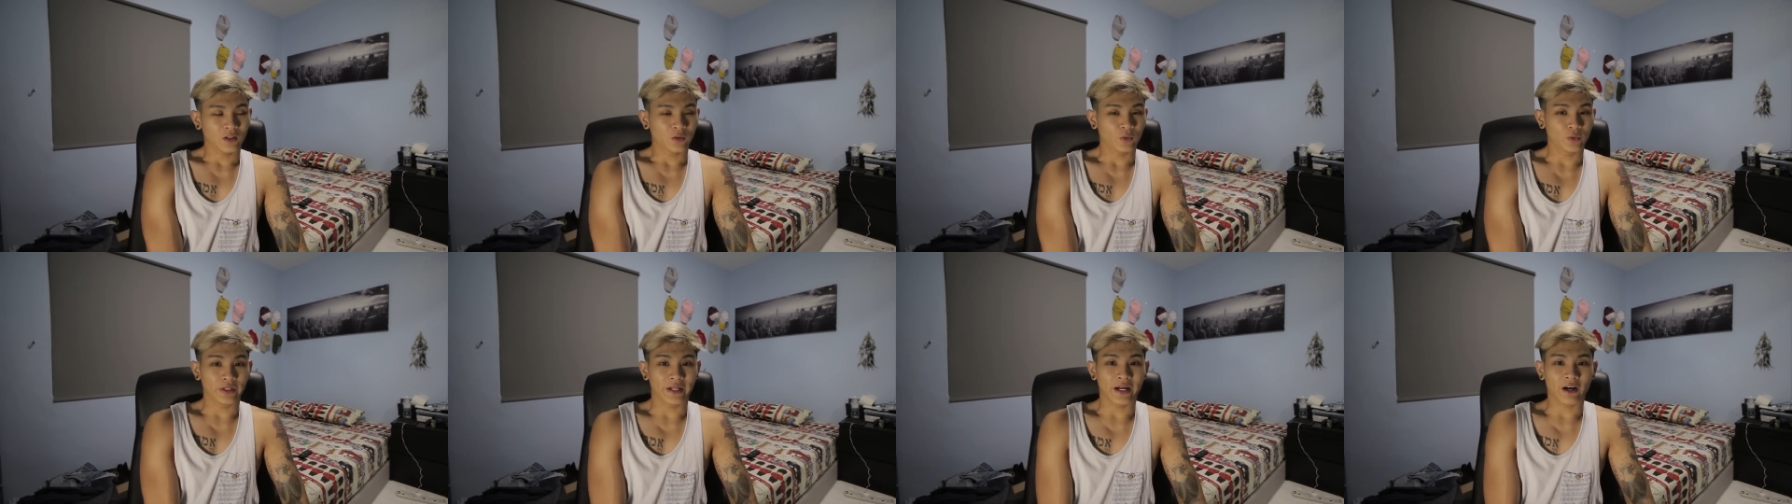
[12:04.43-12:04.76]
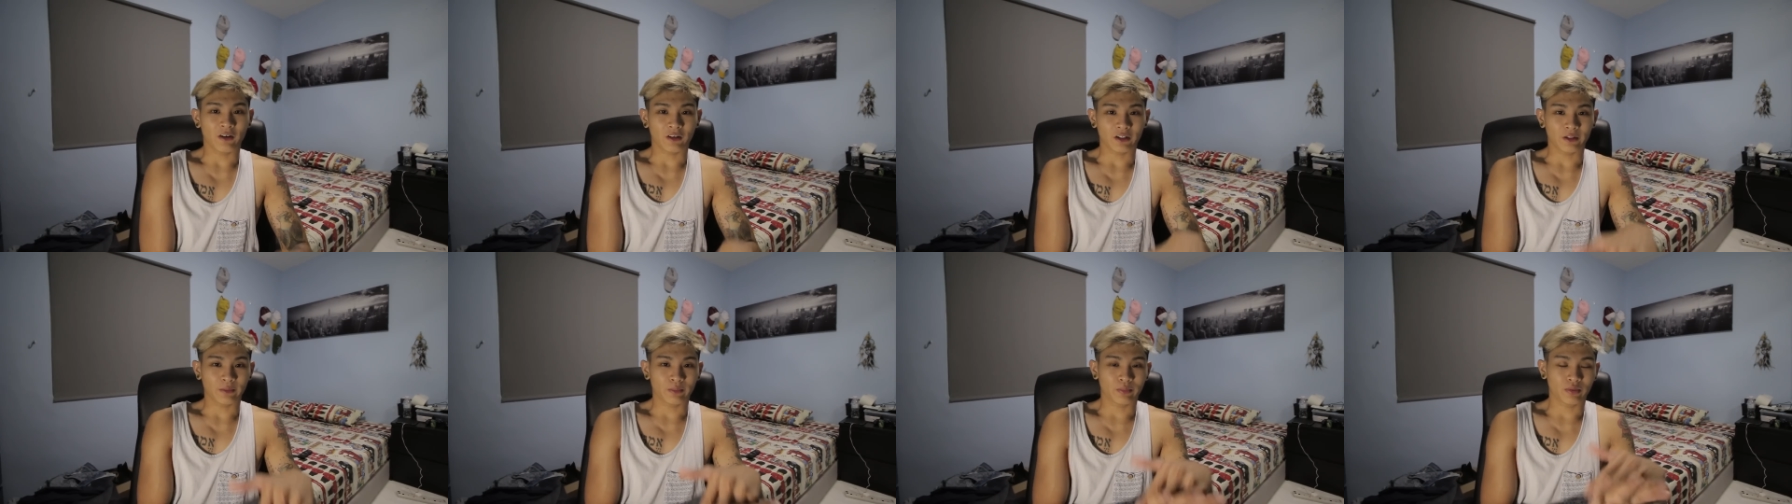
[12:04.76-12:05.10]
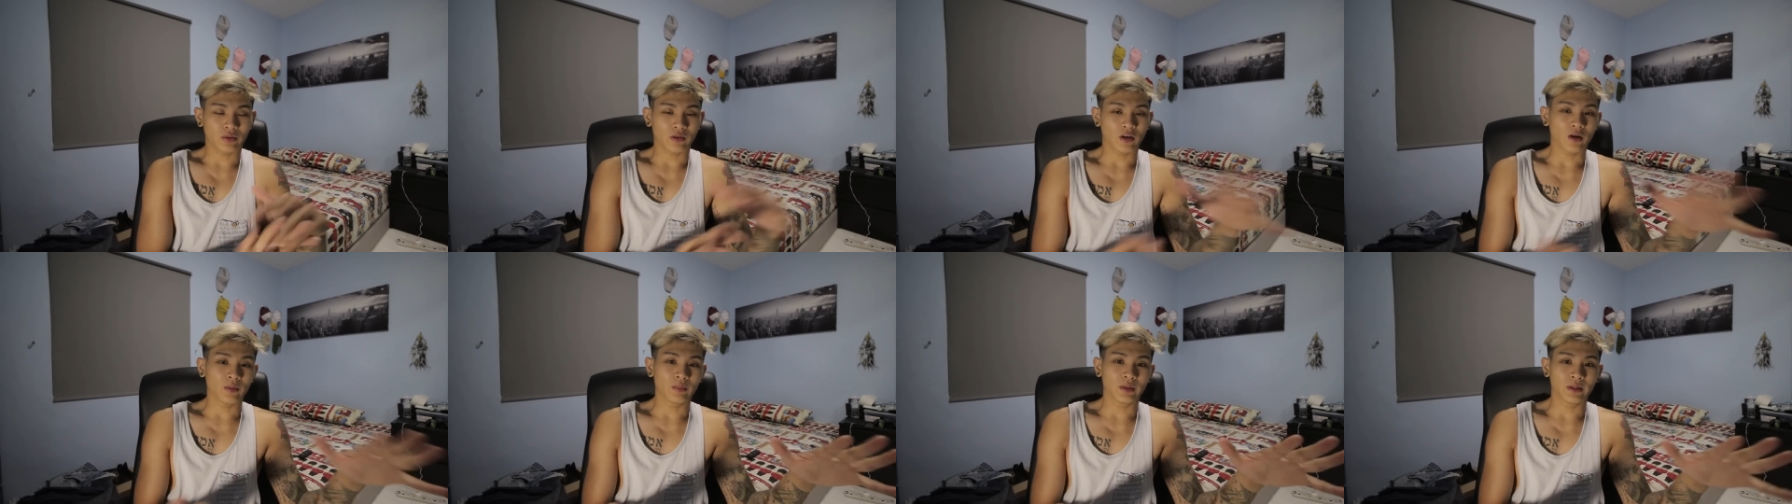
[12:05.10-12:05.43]
without a
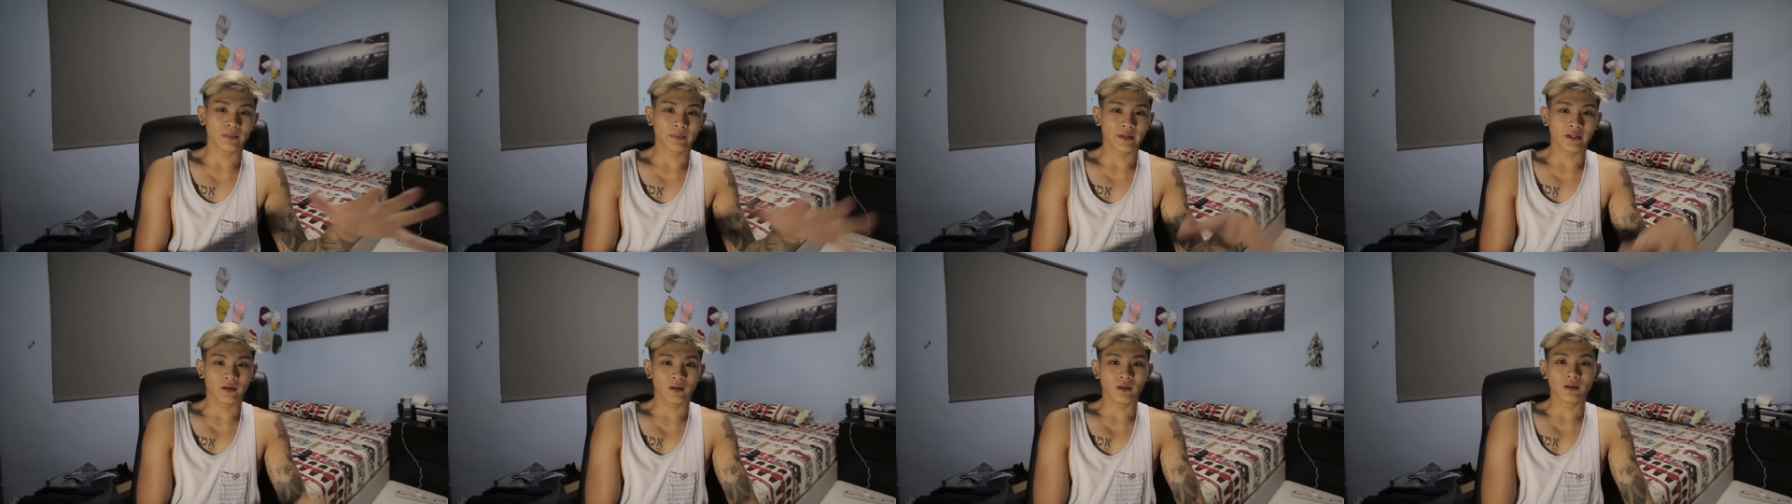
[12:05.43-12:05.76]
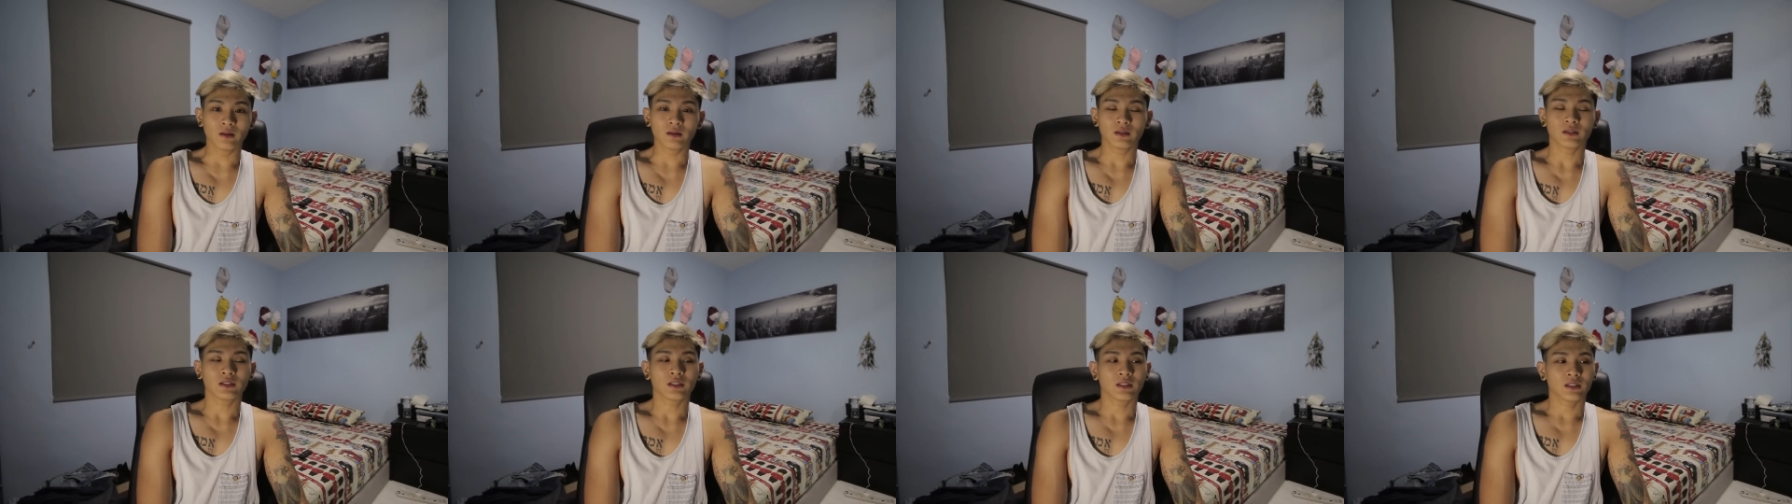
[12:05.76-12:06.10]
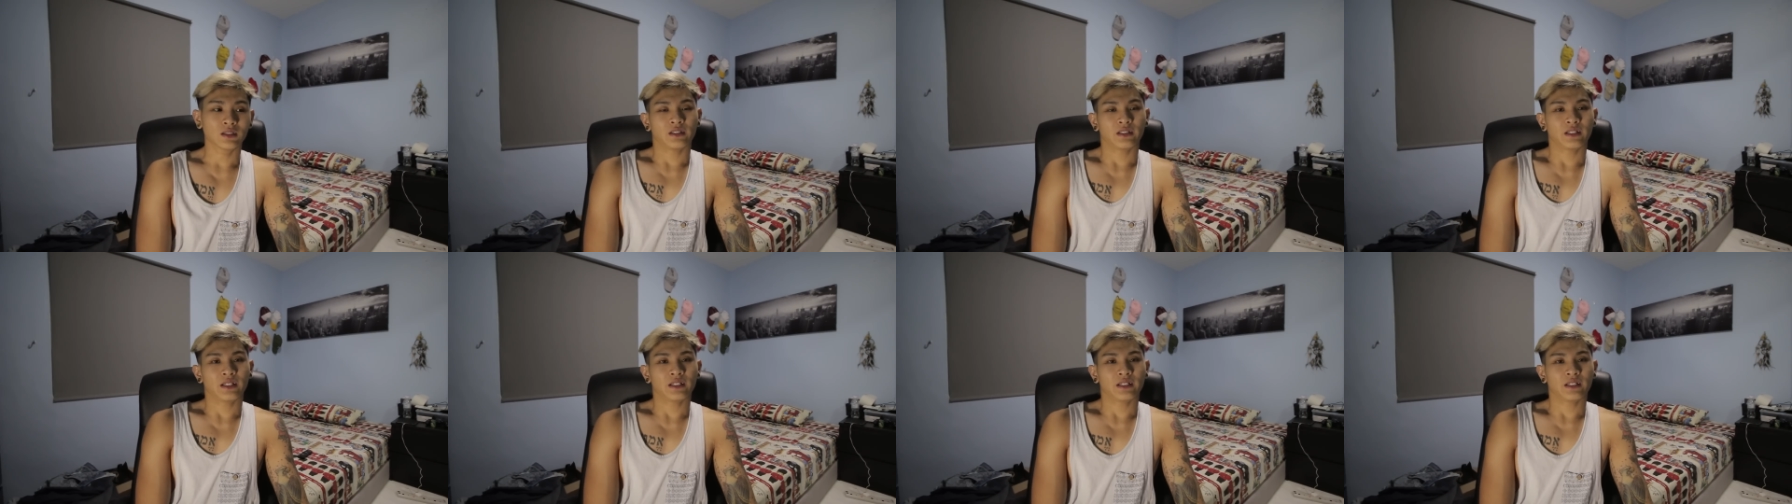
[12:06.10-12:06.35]
problem at all. I